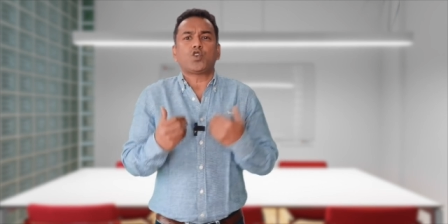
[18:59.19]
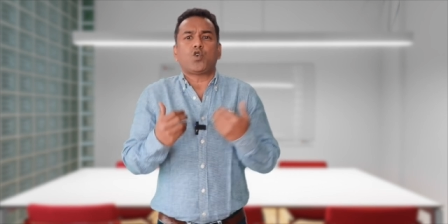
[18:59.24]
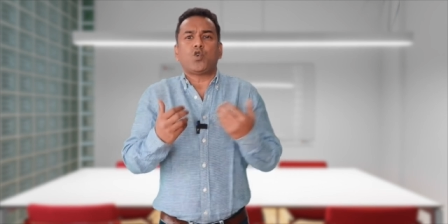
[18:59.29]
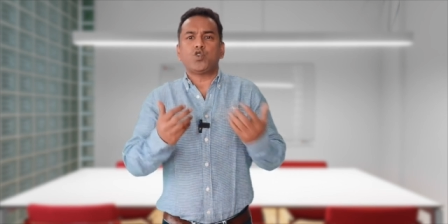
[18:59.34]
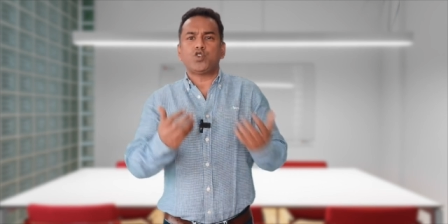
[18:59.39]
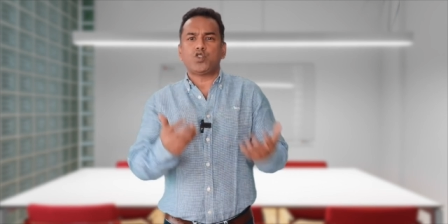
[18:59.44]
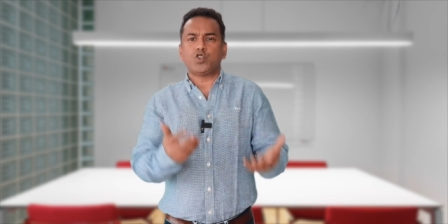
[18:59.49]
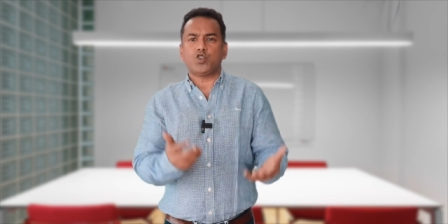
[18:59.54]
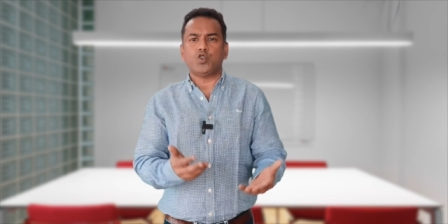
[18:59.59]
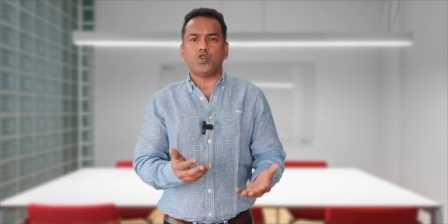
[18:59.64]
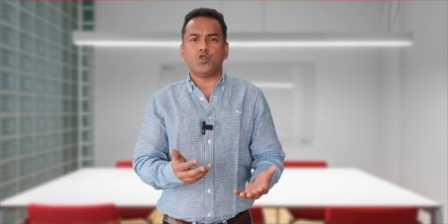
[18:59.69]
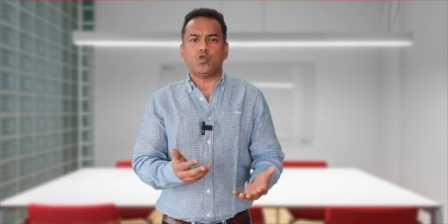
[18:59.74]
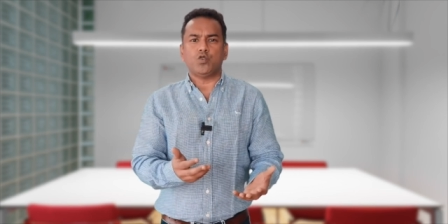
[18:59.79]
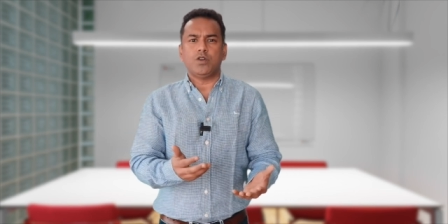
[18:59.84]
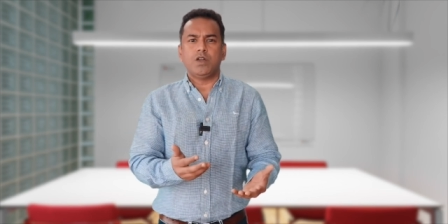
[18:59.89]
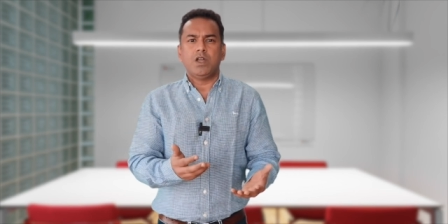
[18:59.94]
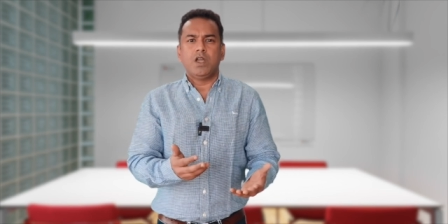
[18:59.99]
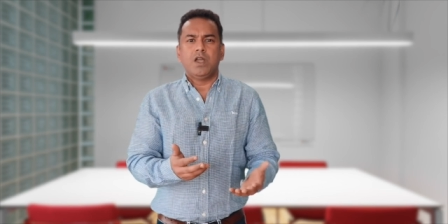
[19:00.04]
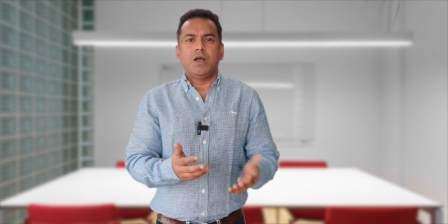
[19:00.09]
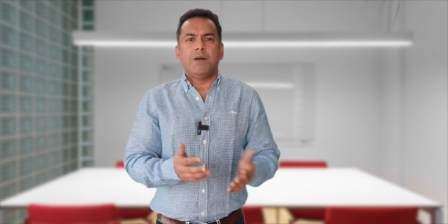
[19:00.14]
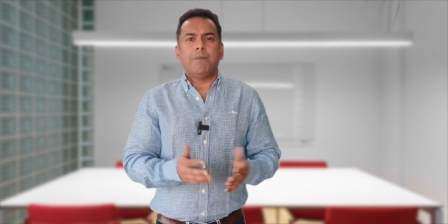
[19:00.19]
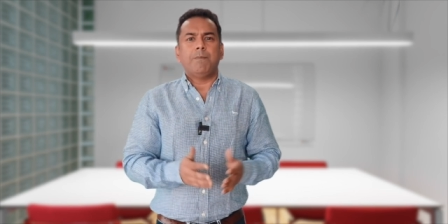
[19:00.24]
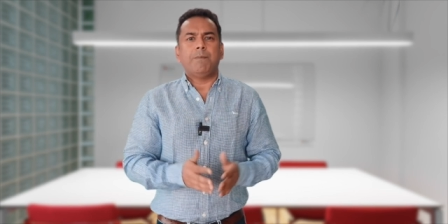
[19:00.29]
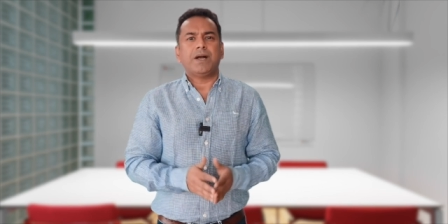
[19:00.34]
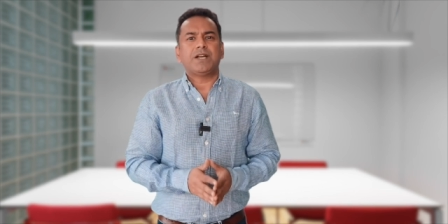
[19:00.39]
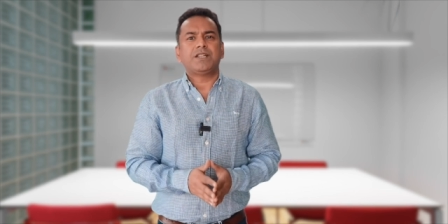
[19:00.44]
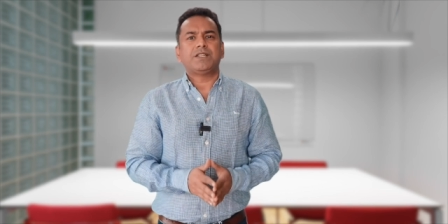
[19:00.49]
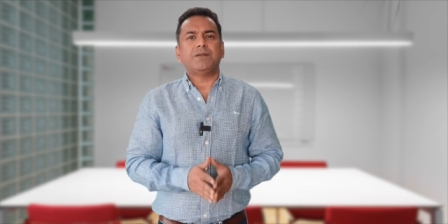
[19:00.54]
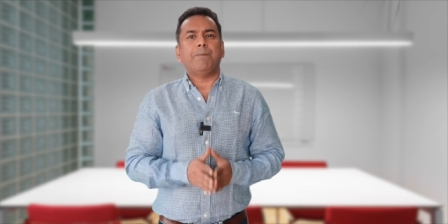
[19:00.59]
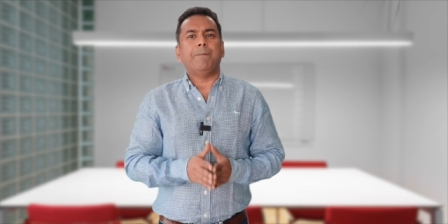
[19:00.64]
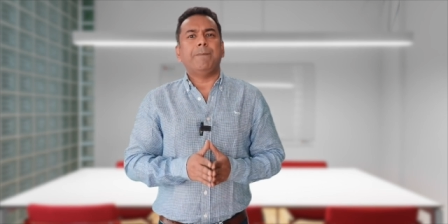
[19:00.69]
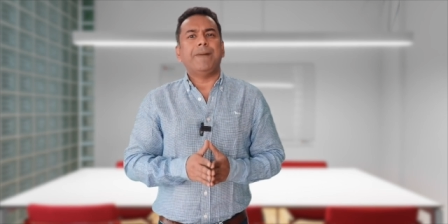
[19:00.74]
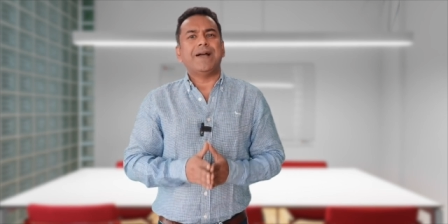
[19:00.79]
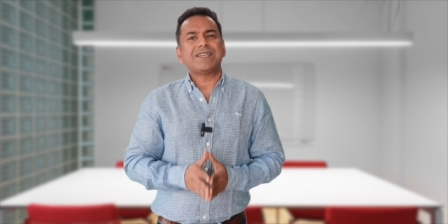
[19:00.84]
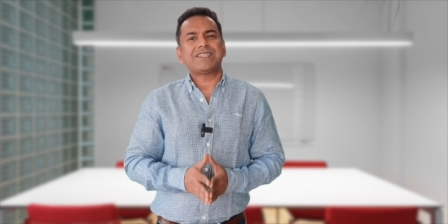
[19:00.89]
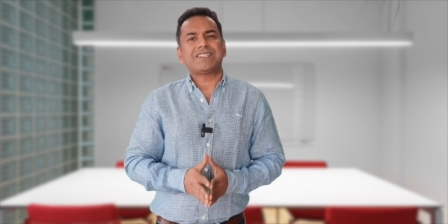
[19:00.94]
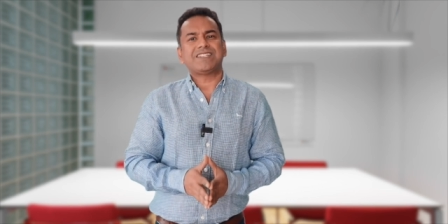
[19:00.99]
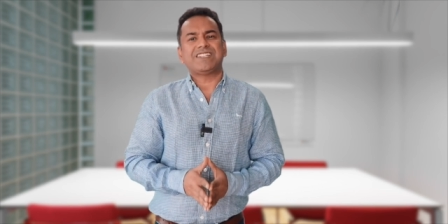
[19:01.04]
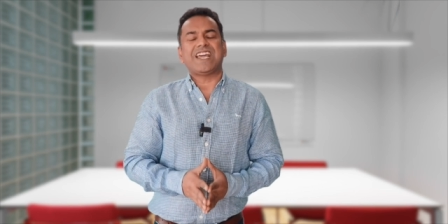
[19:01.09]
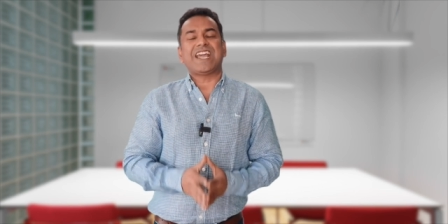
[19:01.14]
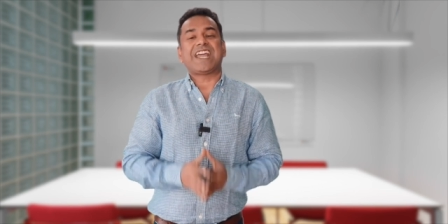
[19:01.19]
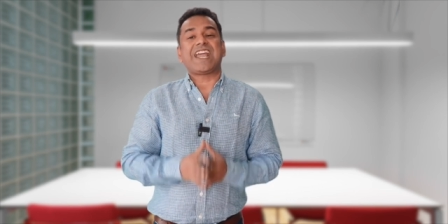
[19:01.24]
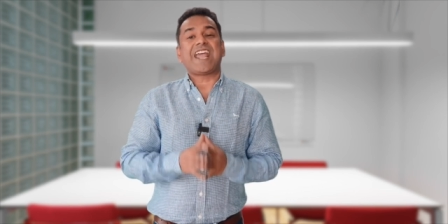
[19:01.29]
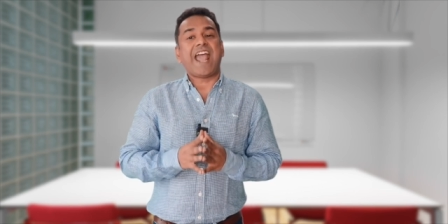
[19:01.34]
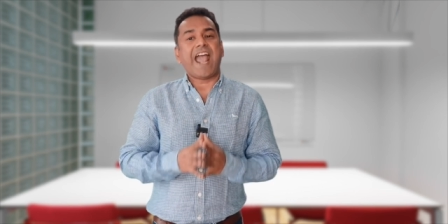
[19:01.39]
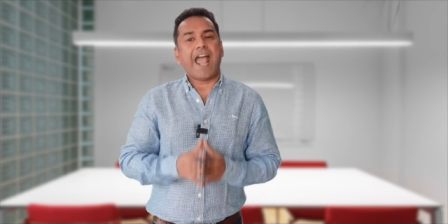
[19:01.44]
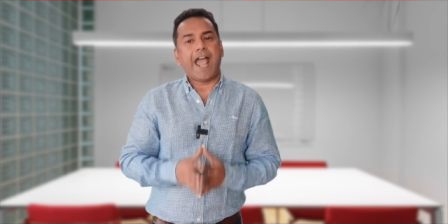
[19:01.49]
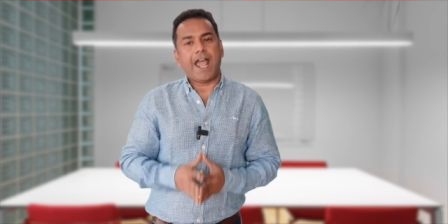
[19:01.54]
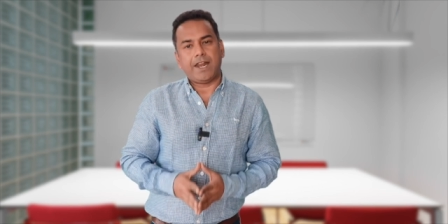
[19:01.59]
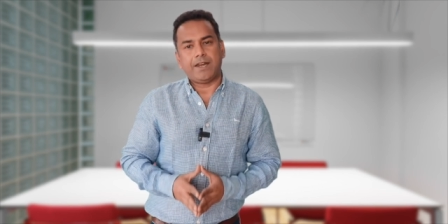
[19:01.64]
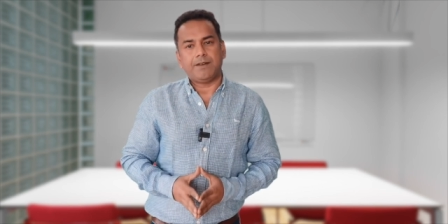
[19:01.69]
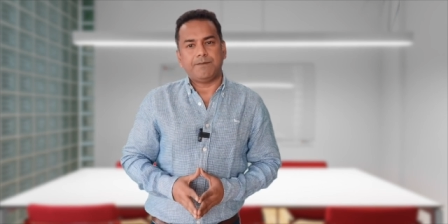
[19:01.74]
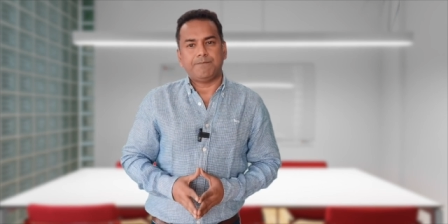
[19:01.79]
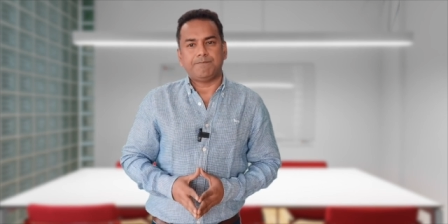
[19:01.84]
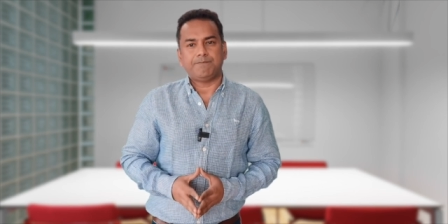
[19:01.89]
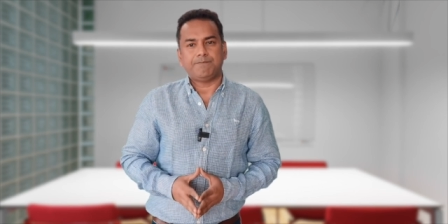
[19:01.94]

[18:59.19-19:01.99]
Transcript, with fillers: told to do, but the best they can.